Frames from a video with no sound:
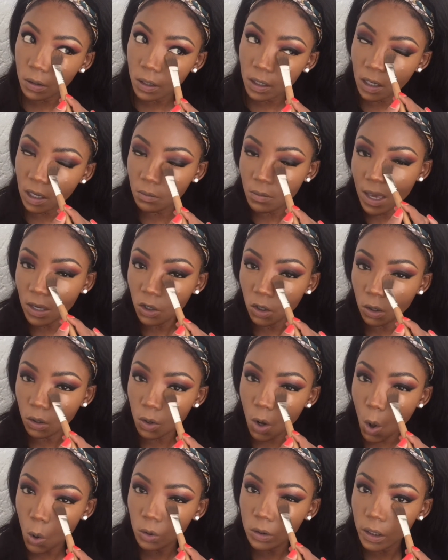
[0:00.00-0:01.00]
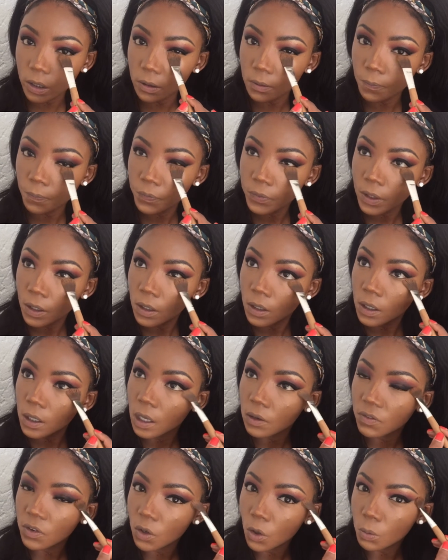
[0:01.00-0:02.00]
it can make you look older
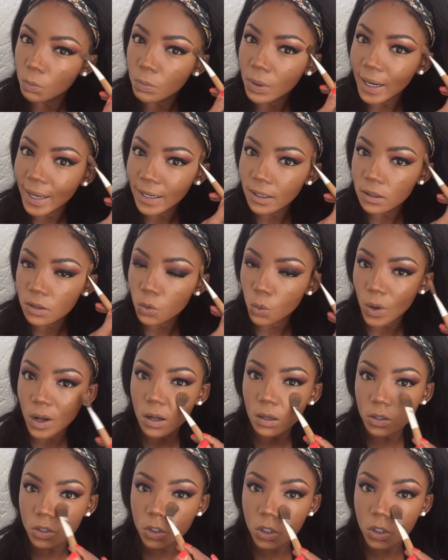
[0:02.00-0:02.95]
if you don't blend it well.